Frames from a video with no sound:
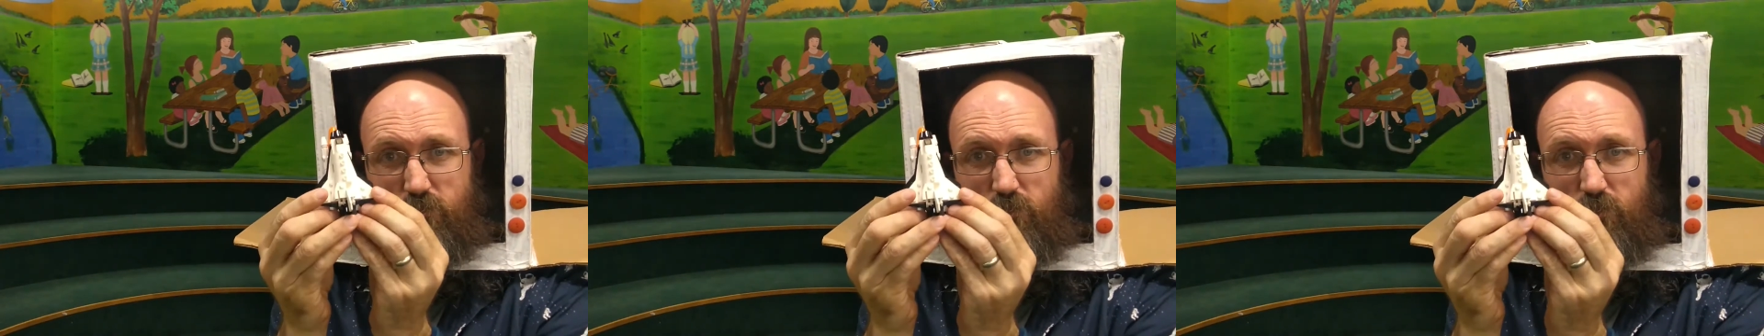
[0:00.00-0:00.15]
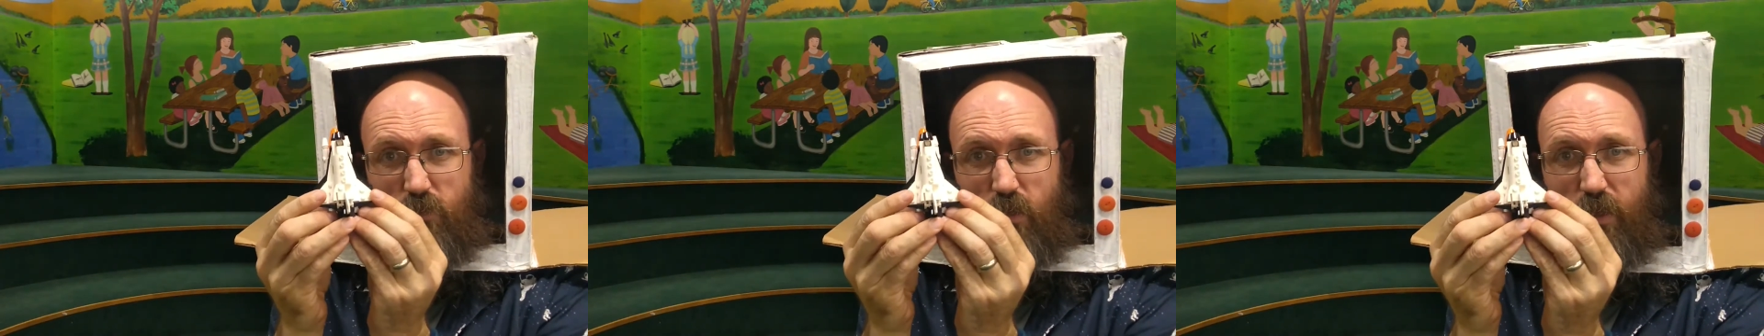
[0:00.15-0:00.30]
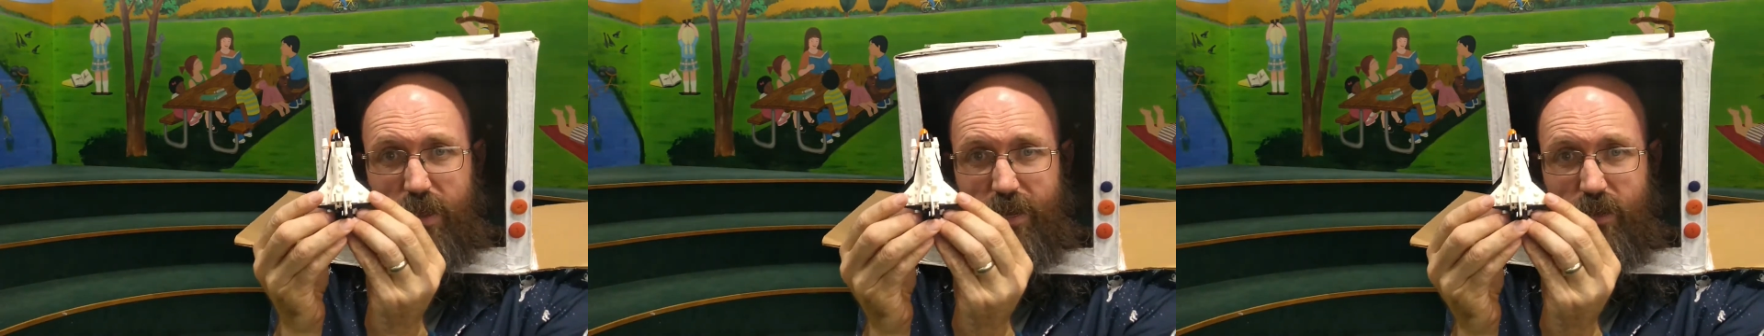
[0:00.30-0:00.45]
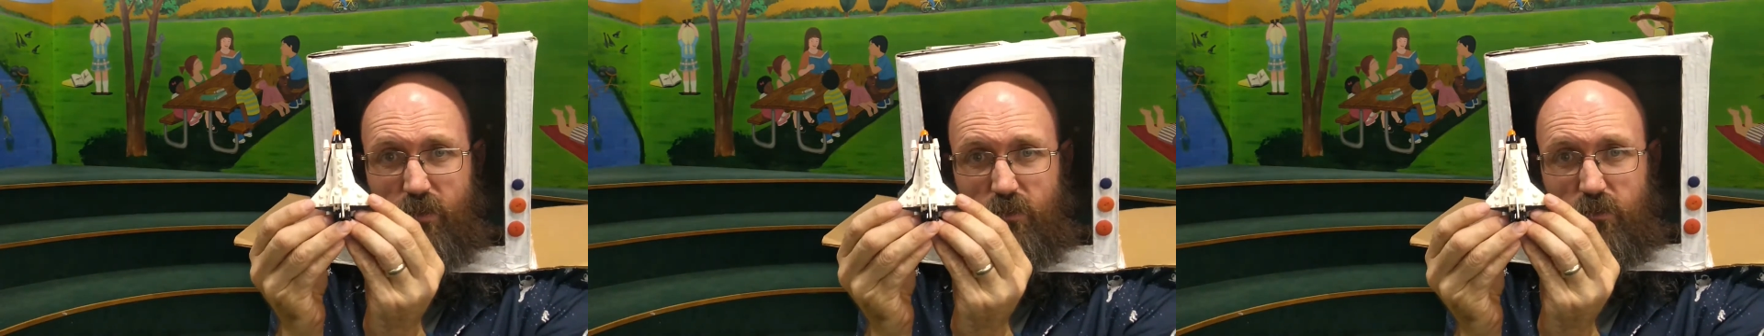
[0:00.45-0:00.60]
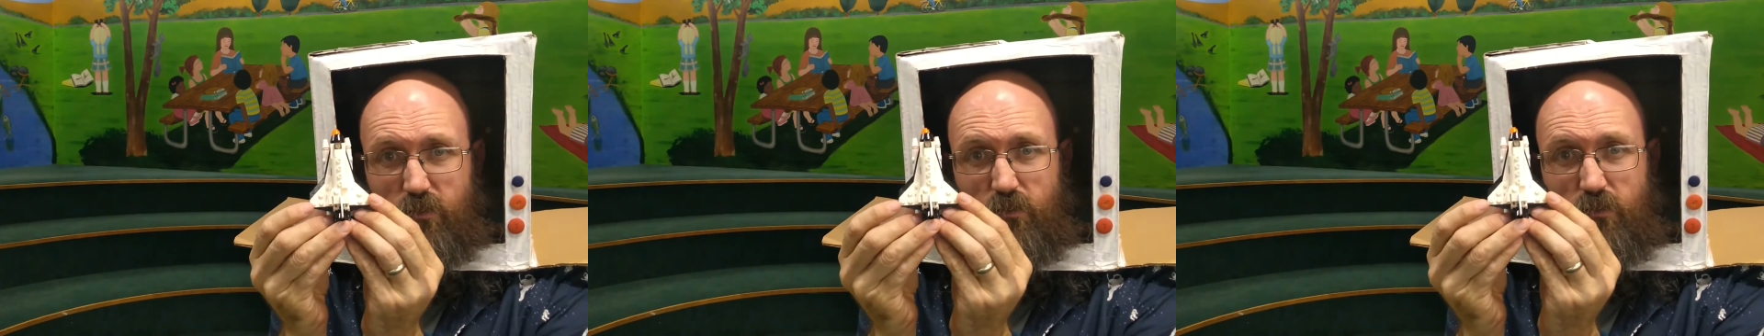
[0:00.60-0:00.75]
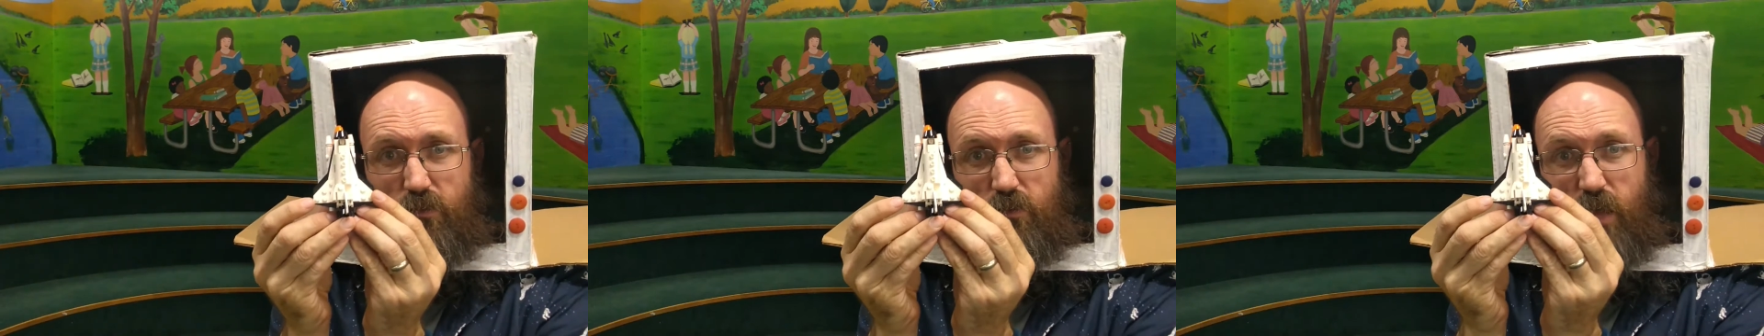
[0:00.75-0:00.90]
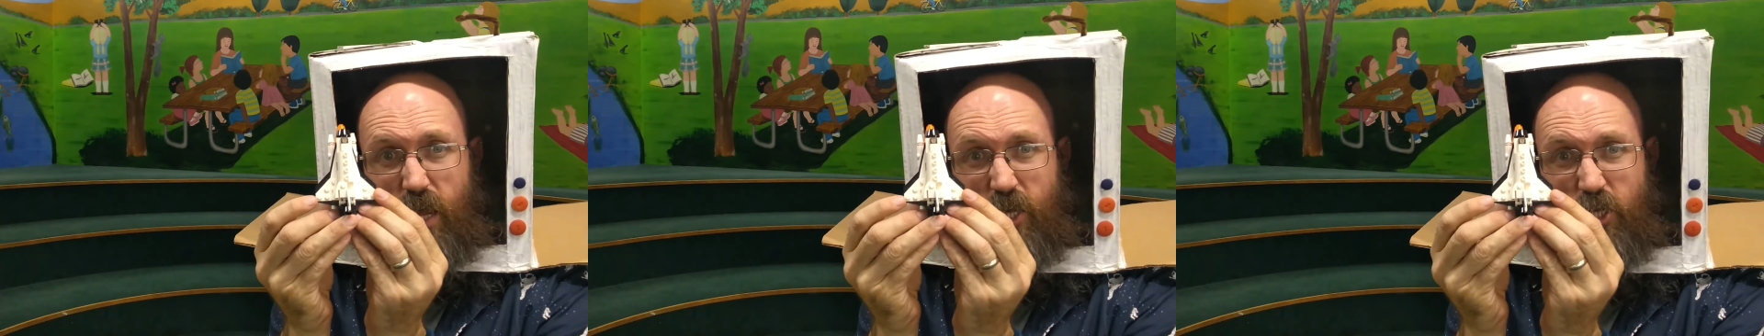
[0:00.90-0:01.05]
like
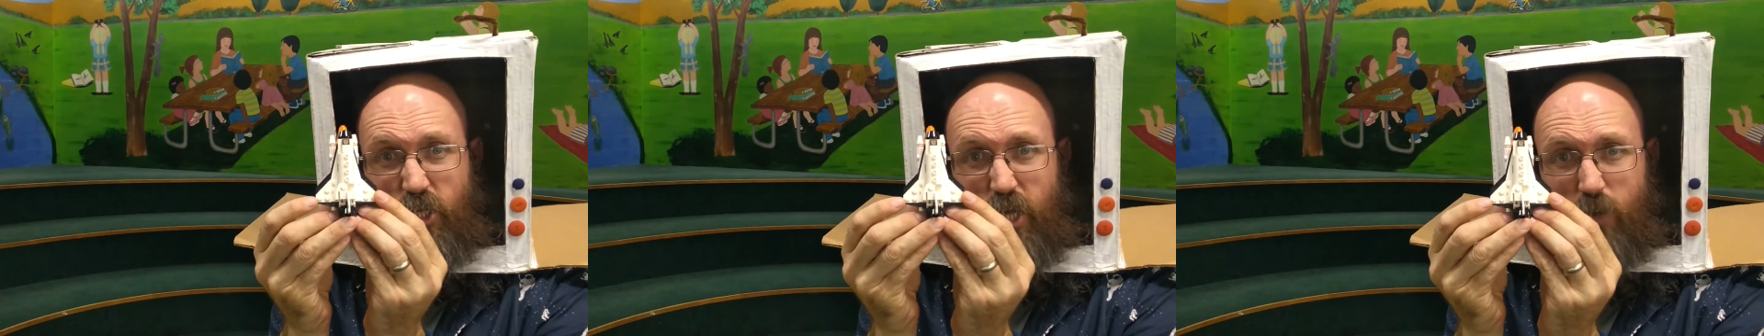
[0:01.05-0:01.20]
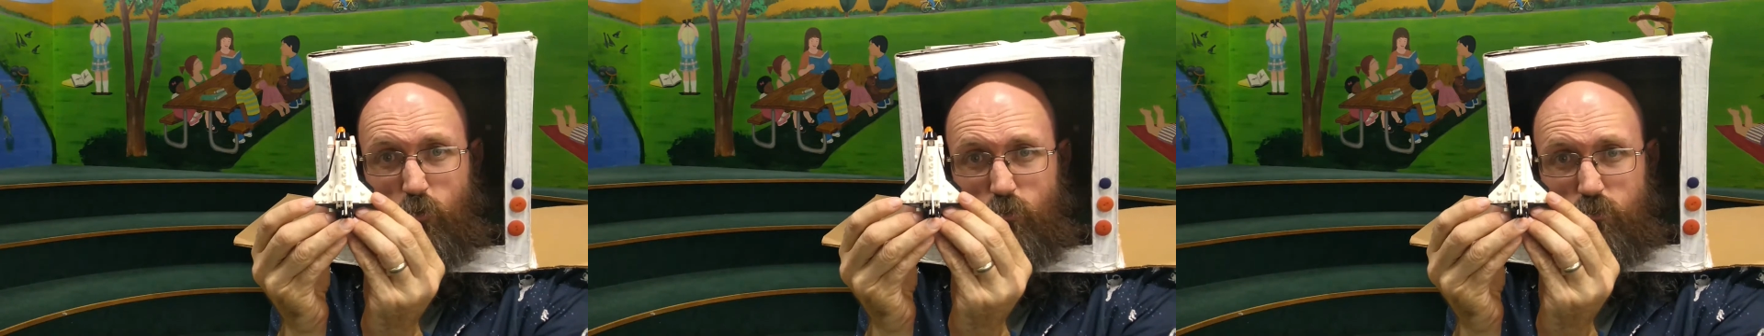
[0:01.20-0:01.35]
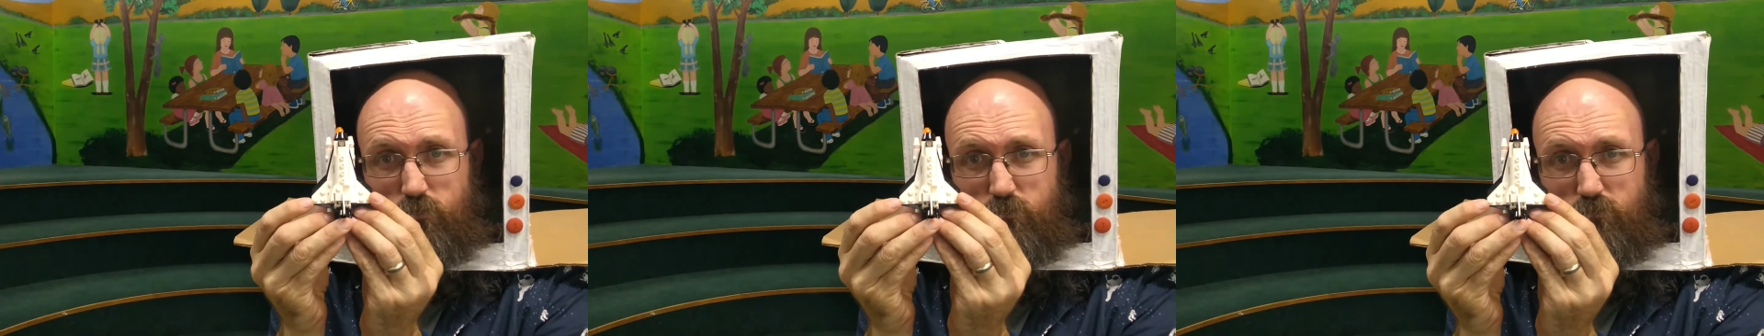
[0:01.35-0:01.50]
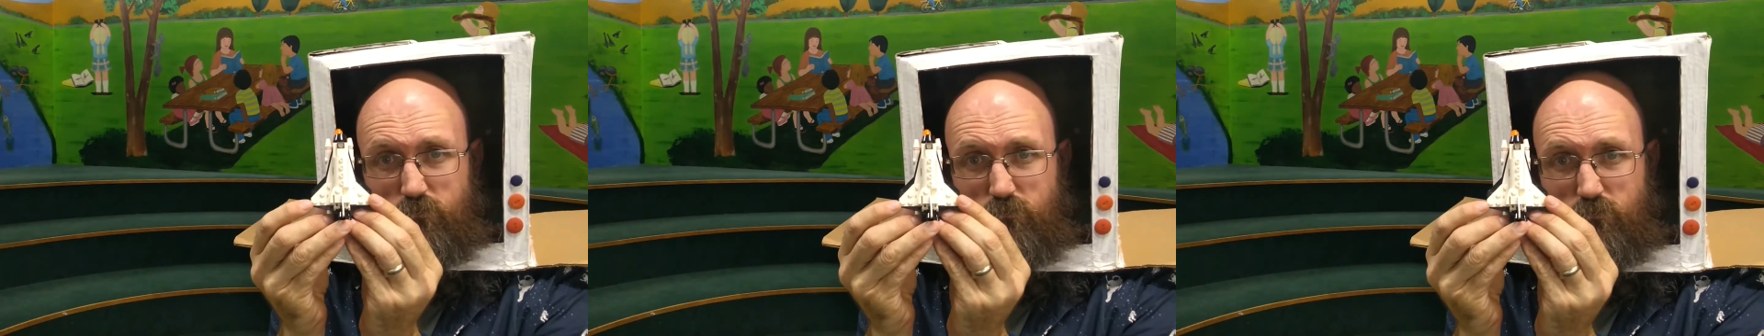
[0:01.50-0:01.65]
a shuttle.